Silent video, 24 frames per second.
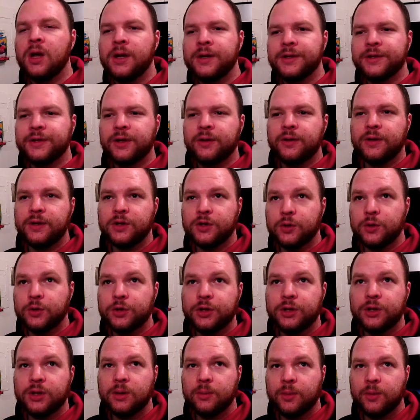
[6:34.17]
So there's
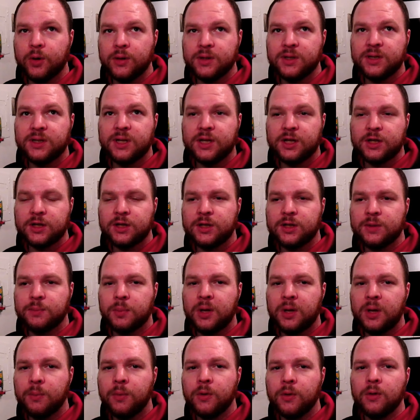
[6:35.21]
usually about 6
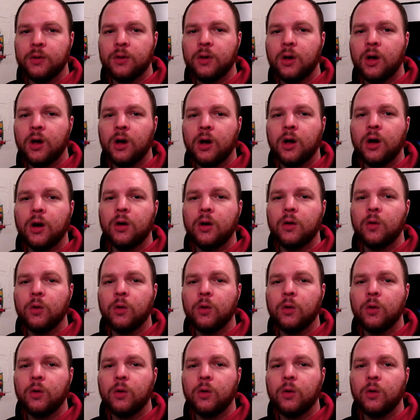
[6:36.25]
people on